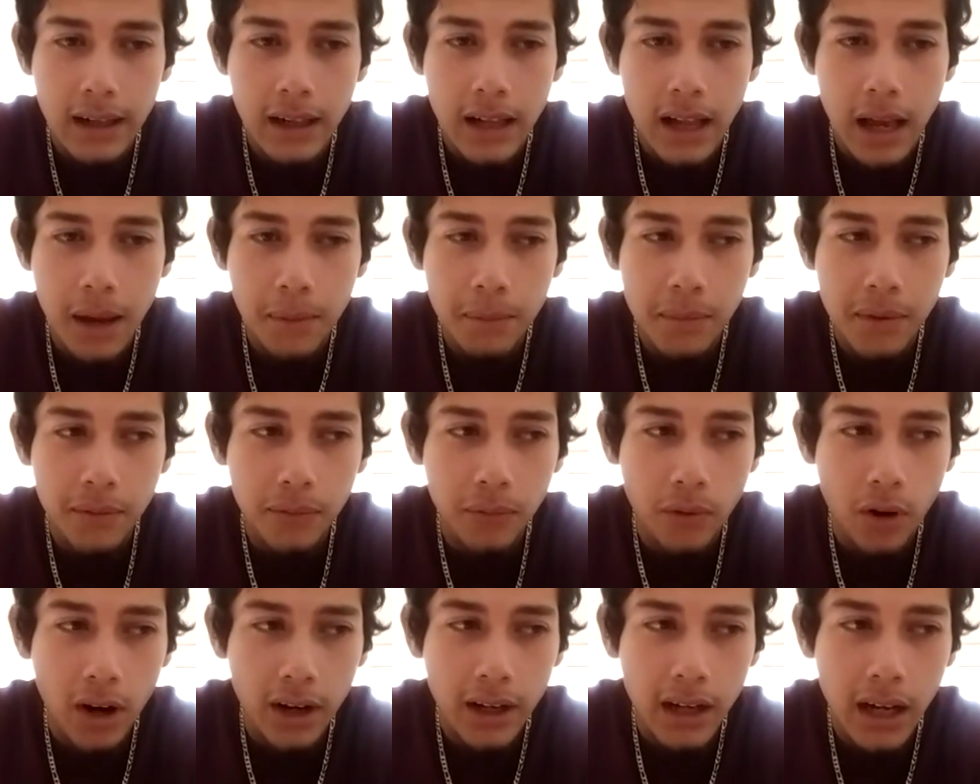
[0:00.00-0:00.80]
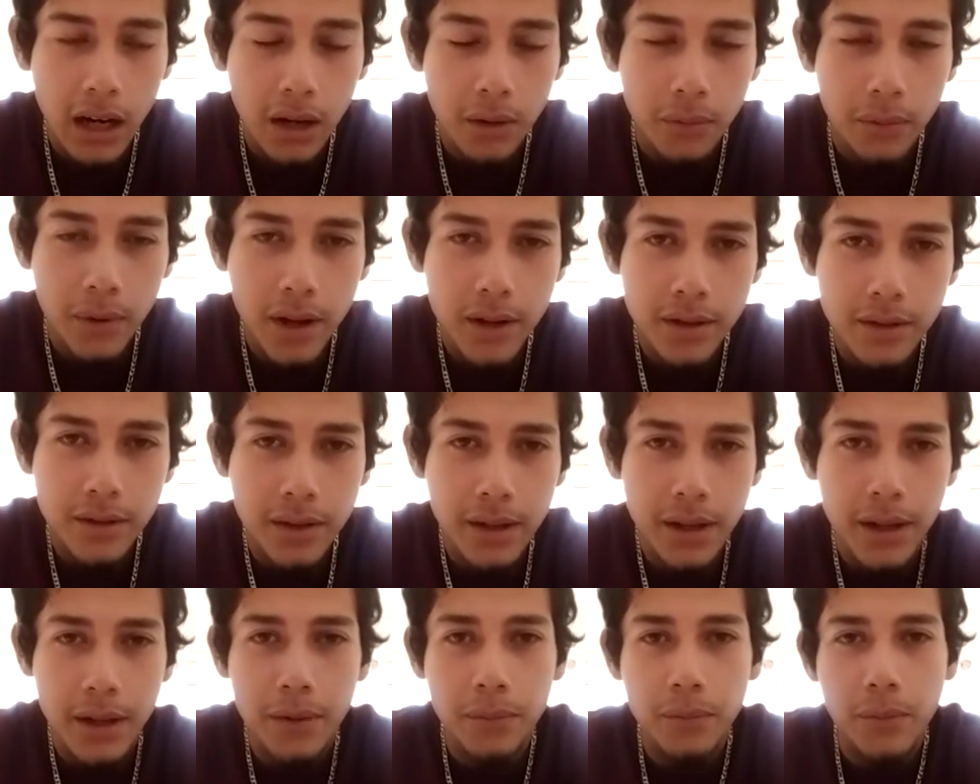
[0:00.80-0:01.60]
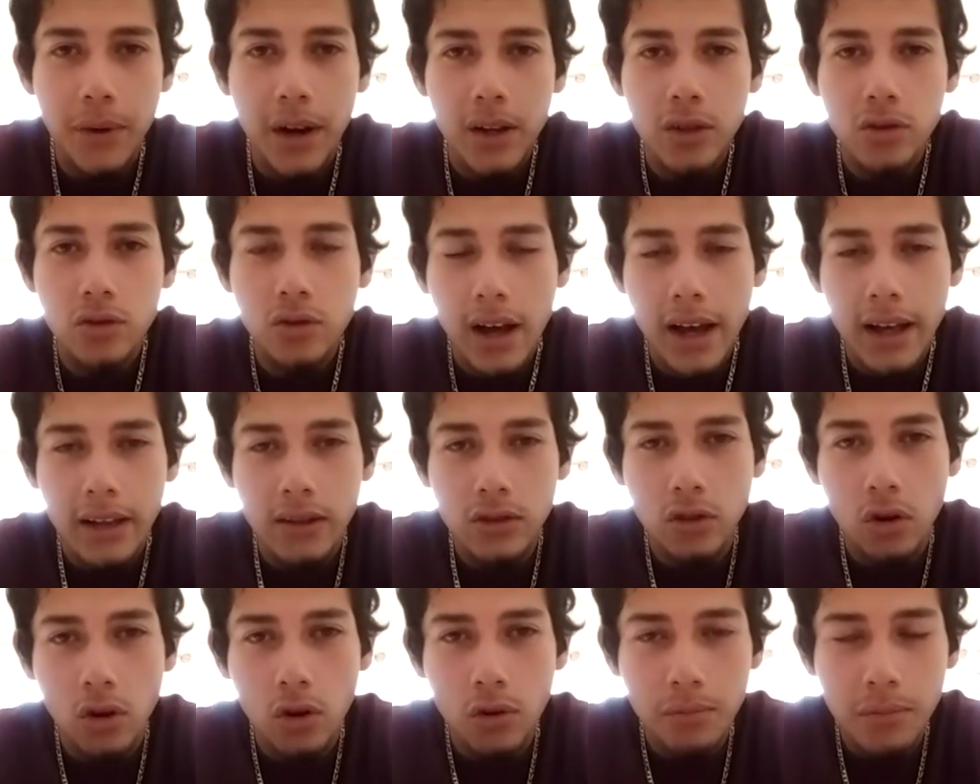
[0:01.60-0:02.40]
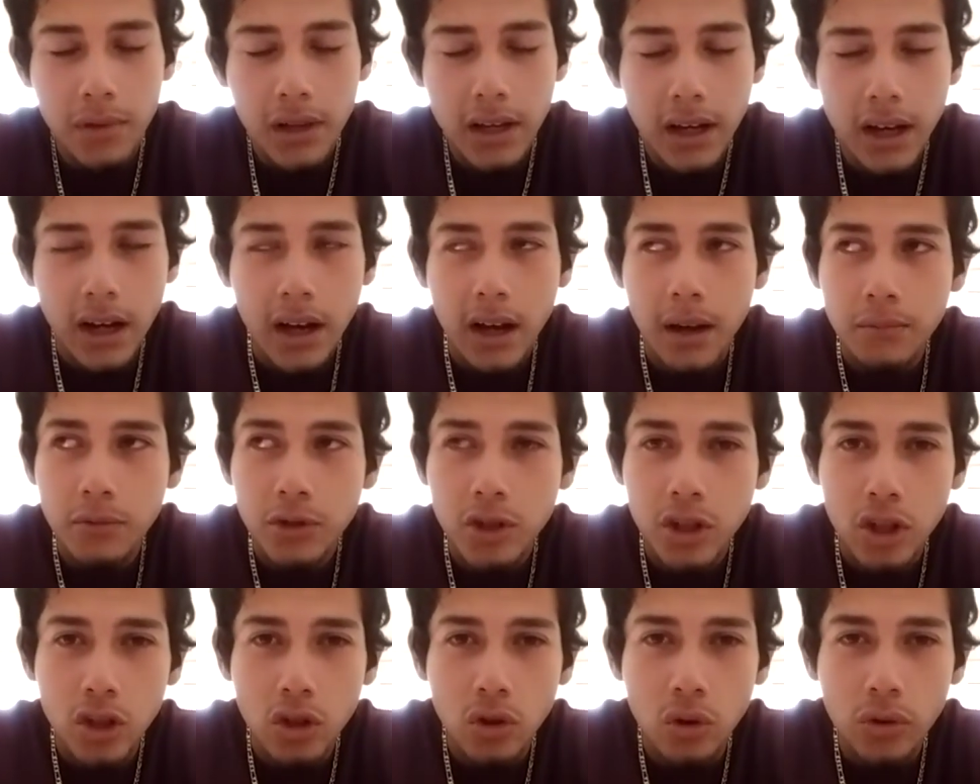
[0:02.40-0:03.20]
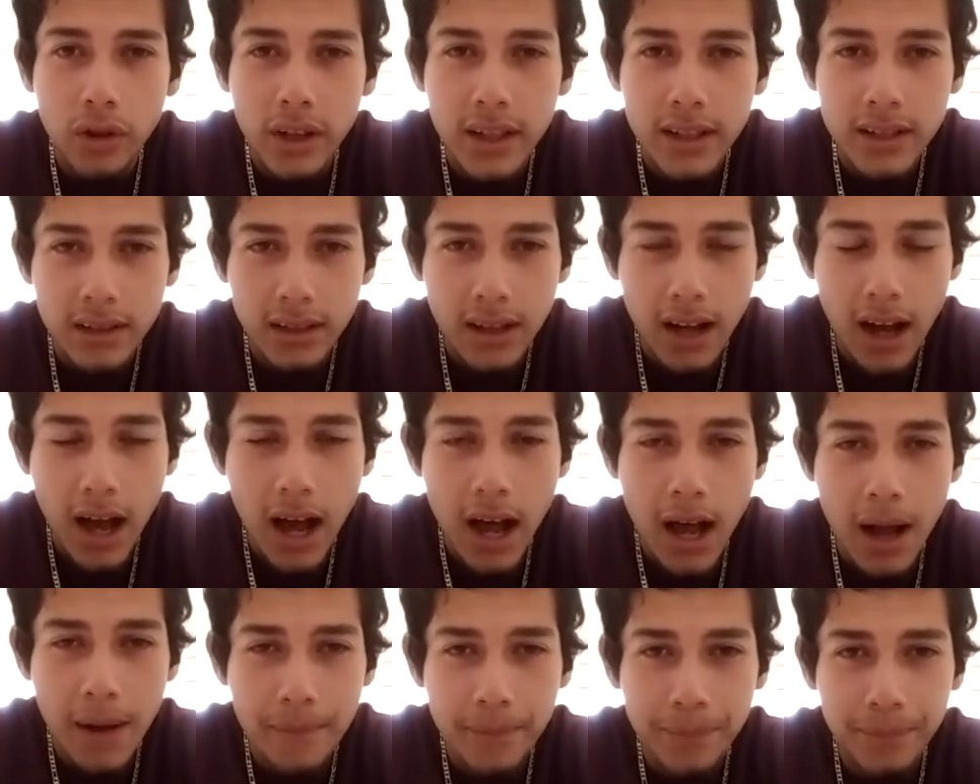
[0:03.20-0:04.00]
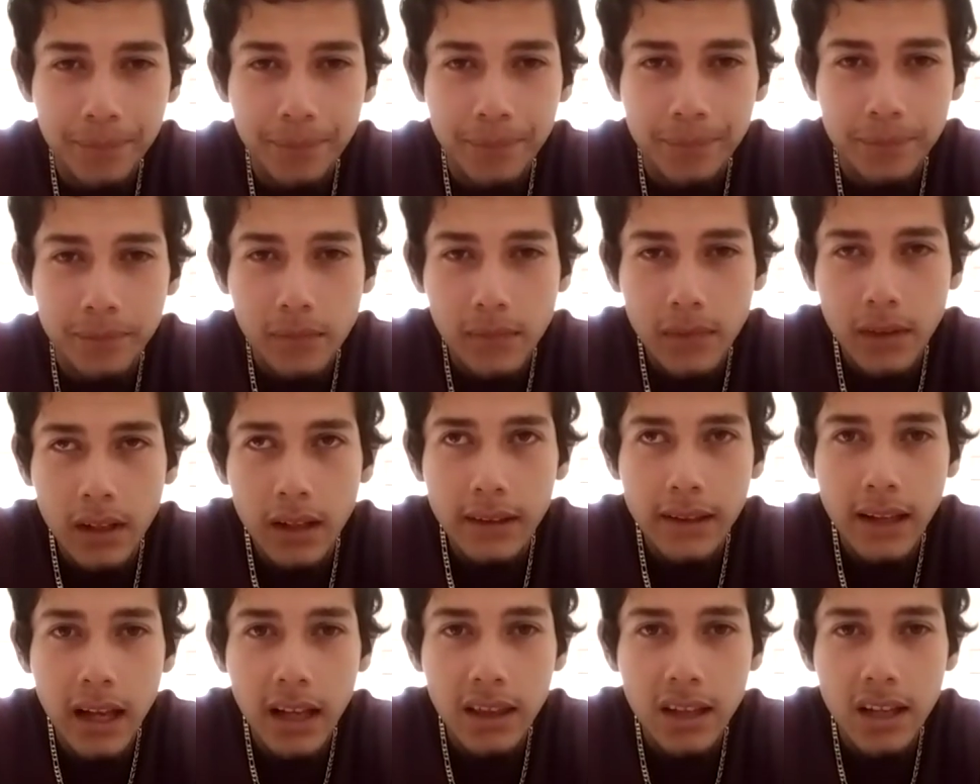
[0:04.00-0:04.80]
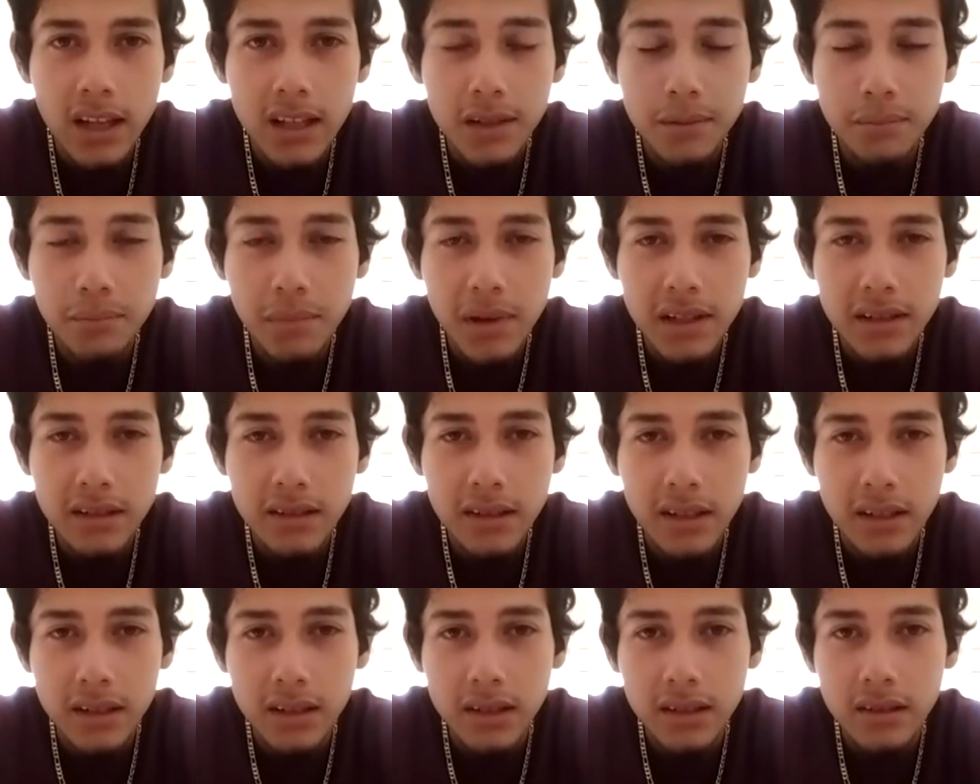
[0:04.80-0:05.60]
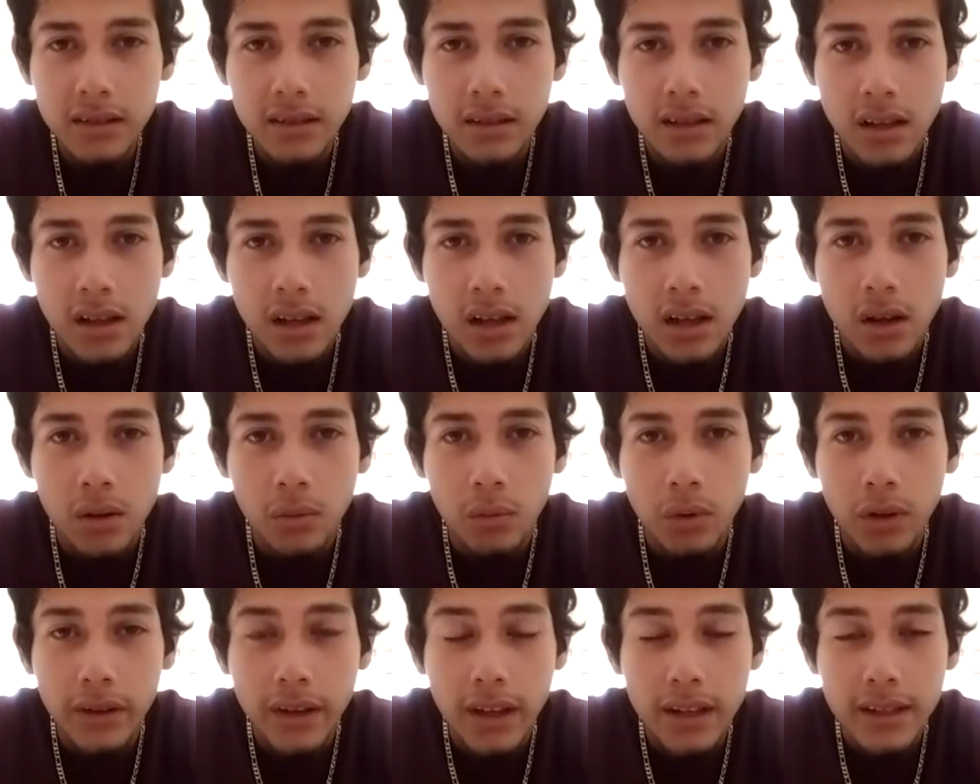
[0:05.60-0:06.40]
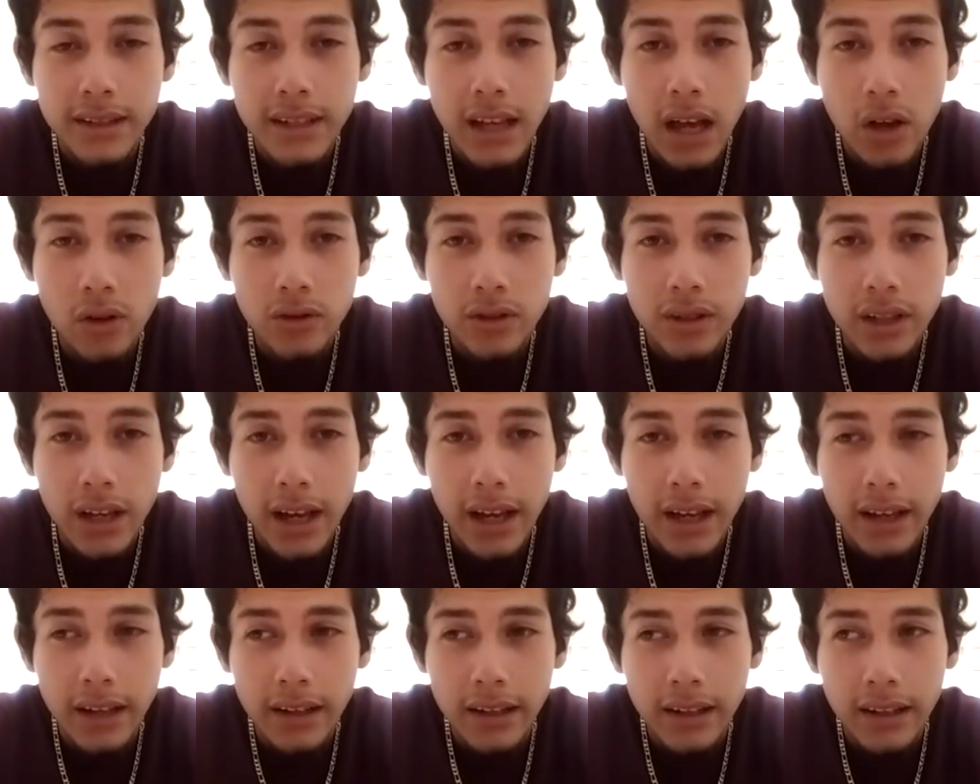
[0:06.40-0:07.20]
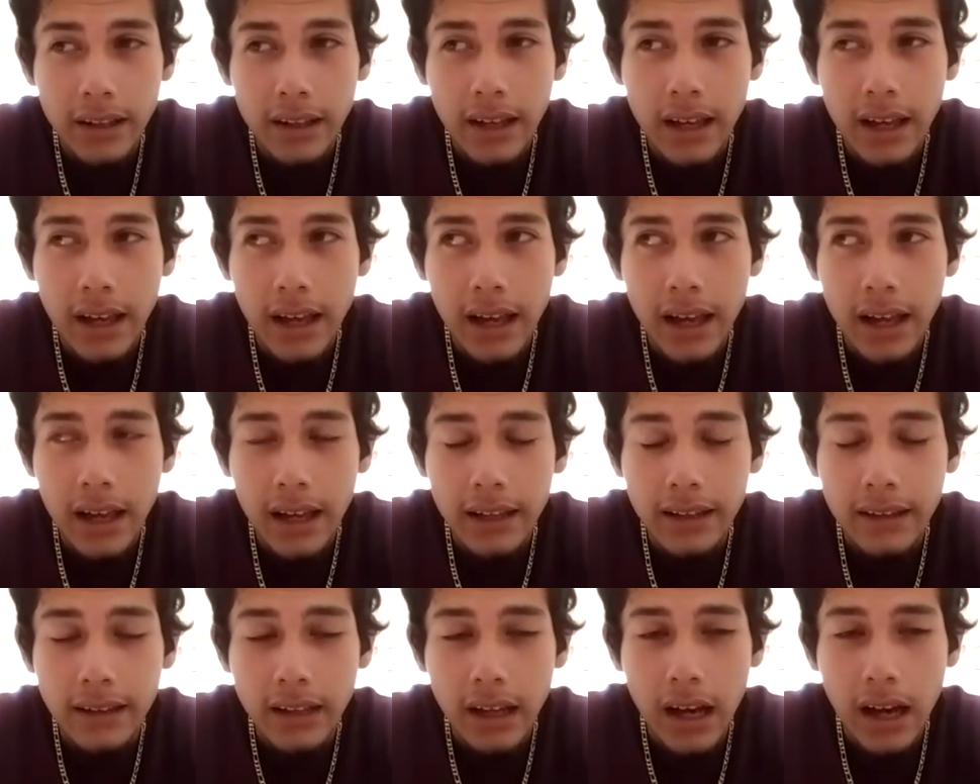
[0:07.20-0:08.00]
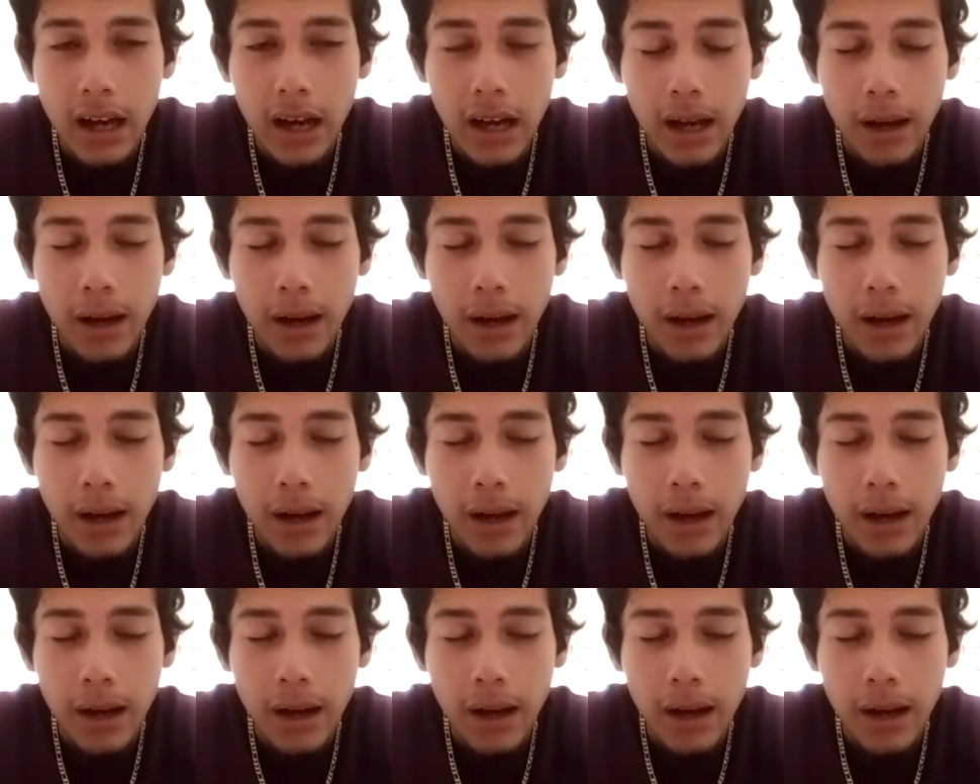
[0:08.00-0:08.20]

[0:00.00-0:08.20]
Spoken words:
and before I got arrested, Rachel had told me she knew this cop that does business with the South Side, and